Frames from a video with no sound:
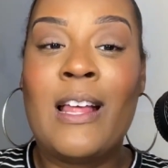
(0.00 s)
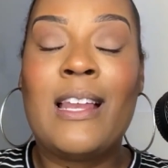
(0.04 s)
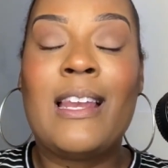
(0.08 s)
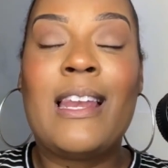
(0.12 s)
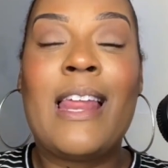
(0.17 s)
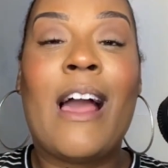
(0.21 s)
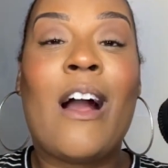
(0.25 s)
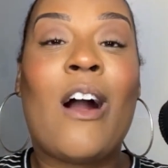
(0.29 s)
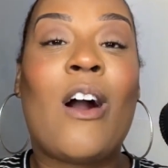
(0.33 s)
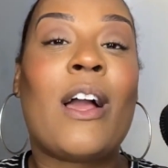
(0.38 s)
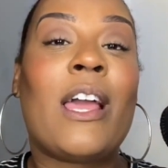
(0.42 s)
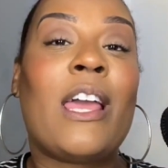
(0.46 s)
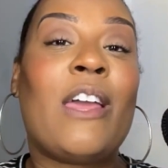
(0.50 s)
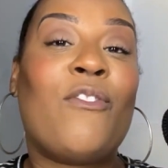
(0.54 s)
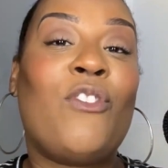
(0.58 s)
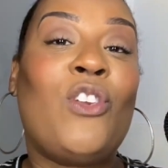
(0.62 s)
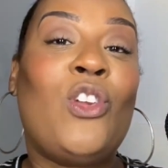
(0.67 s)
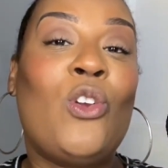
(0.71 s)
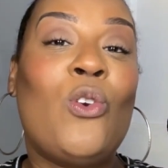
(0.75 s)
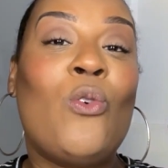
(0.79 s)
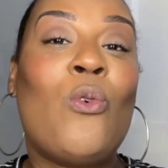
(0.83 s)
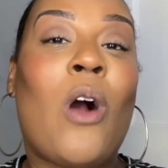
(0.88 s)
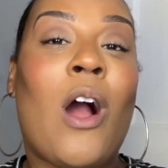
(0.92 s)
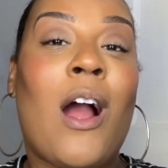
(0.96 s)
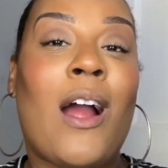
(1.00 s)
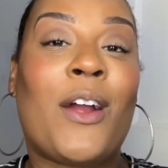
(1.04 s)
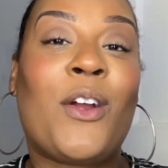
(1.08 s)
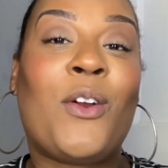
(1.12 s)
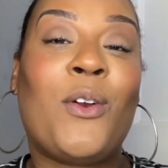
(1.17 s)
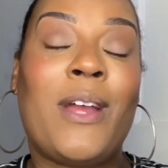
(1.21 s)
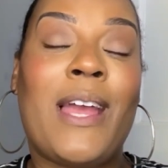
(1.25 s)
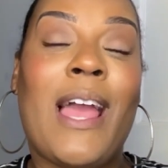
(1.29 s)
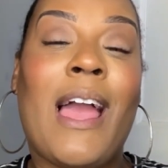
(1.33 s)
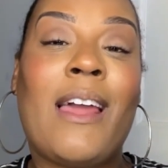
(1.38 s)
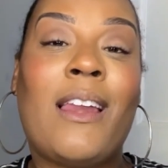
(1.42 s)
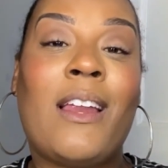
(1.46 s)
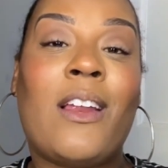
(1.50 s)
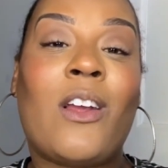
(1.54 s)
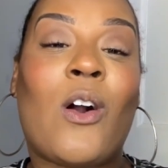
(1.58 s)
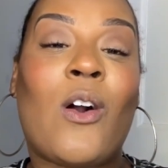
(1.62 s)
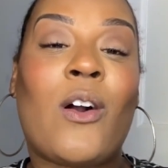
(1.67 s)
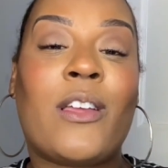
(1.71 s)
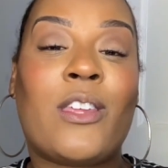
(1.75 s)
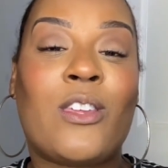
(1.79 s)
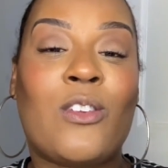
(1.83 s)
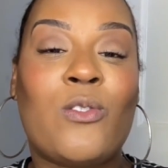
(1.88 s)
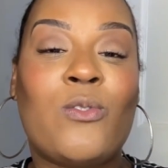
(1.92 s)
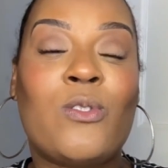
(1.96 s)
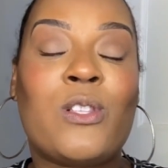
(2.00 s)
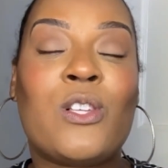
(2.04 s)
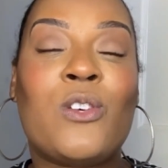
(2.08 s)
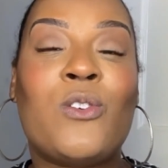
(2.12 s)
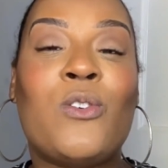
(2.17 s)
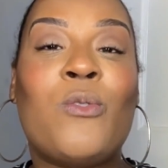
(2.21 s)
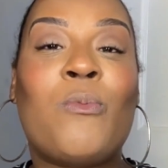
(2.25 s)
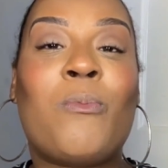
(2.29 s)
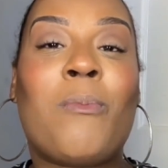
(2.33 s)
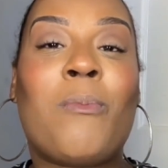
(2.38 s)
Now, if you are creating on YouTube,